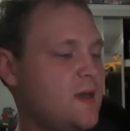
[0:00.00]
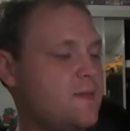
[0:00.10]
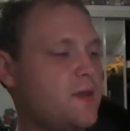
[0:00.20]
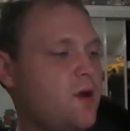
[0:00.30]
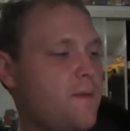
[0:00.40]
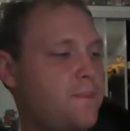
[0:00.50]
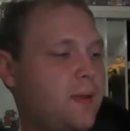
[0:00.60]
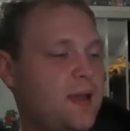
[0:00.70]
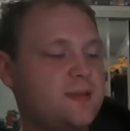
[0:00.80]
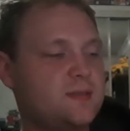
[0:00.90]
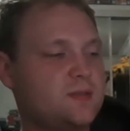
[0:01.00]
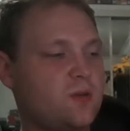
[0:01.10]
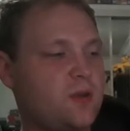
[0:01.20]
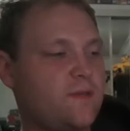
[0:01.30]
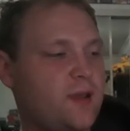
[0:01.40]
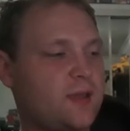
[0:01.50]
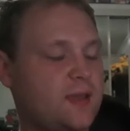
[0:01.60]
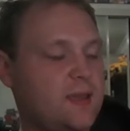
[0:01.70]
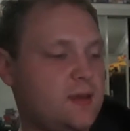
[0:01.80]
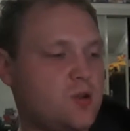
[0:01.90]
not placed sort of like
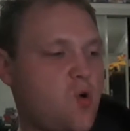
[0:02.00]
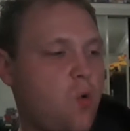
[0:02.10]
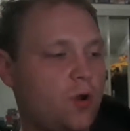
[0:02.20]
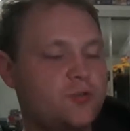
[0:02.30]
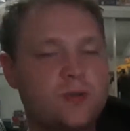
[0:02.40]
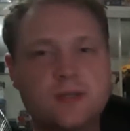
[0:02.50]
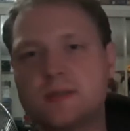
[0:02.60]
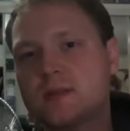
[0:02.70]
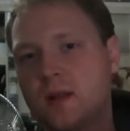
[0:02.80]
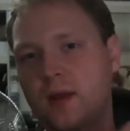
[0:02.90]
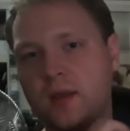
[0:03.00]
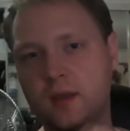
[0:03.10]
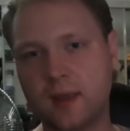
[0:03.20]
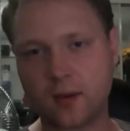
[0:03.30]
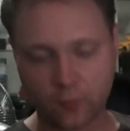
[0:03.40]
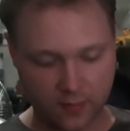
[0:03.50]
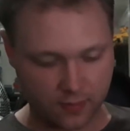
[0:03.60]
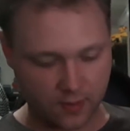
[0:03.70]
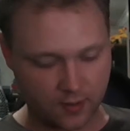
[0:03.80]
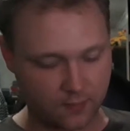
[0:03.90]
in quadrants like you get with
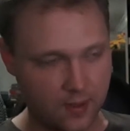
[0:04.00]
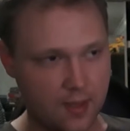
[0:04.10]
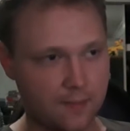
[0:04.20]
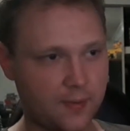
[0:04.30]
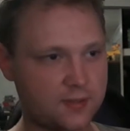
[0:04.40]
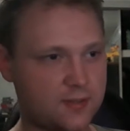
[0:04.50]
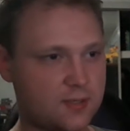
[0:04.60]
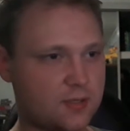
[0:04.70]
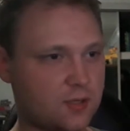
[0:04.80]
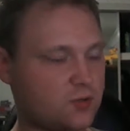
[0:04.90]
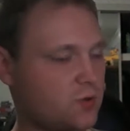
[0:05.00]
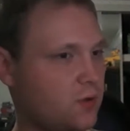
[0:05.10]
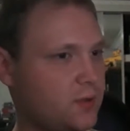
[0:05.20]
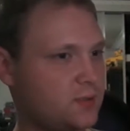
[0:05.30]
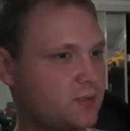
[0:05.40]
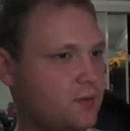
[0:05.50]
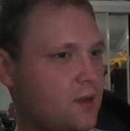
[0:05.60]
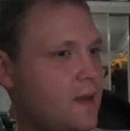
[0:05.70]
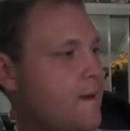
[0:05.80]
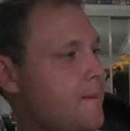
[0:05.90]
PlayStation controllers.
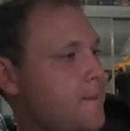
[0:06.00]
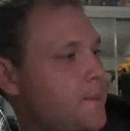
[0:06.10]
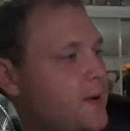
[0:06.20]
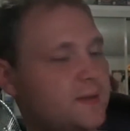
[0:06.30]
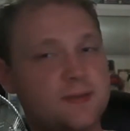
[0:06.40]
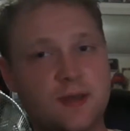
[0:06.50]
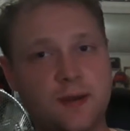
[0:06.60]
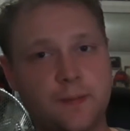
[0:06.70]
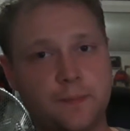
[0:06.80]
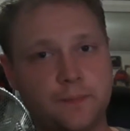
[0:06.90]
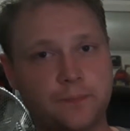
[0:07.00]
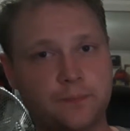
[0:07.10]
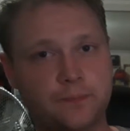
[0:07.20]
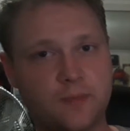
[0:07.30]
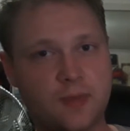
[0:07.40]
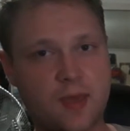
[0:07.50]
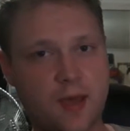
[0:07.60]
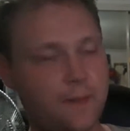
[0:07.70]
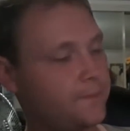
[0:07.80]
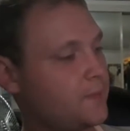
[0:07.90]
But,
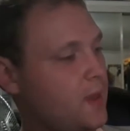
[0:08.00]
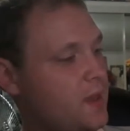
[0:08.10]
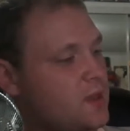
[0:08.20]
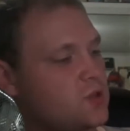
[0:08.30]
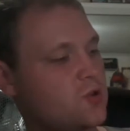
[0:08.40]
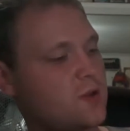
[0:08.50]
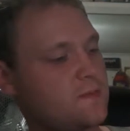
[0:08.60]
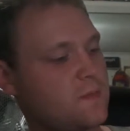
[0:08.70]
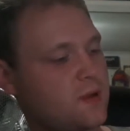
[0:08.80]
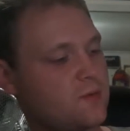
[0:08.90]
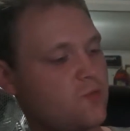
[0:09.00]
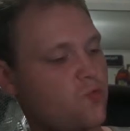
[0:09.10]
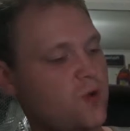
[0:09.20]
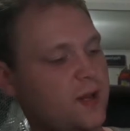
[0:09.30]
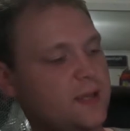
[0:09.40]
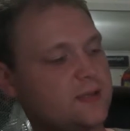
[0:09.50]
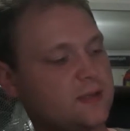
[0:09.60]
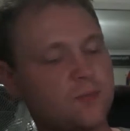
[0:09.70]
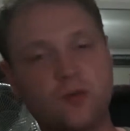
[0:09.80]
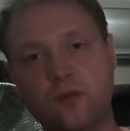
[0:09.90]
yeah, you can really
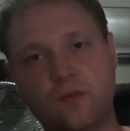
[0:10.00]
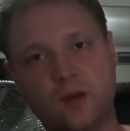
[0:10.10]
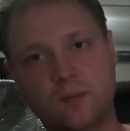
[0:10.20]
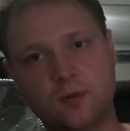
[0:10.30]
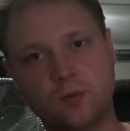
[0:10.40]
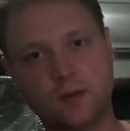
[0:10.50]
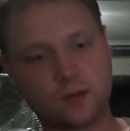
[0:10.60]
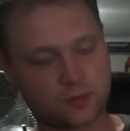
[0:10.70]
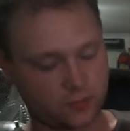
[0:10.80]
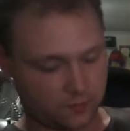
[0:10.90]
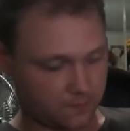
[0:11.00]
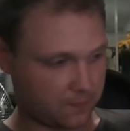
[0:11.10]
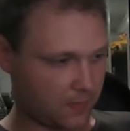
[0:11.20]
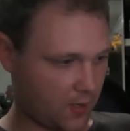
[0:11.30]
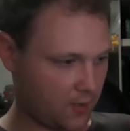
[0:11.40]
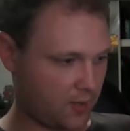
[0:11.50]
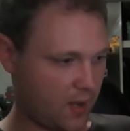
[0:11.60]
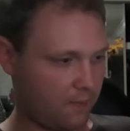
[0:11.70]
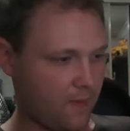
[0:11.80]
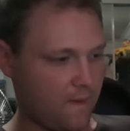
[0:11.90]
easily move your finger between the two.
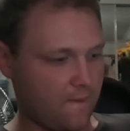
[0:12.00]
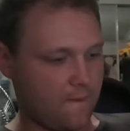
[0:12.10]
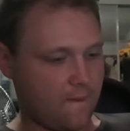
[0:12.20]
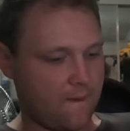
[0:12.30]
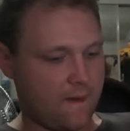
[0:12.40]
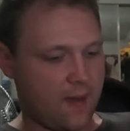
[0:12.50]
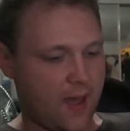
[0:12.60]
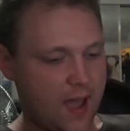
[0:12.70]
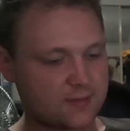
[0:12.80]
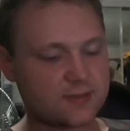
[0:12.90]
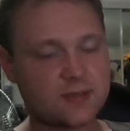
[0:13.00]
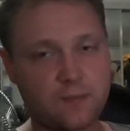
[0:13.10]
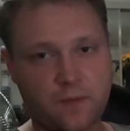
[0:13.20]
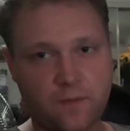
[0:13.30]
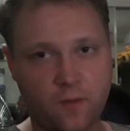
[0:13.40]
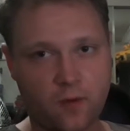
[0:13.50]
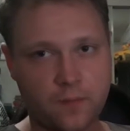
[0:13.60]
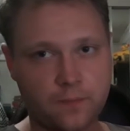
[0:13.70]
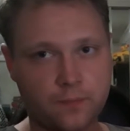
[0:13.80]
Now, as I said before,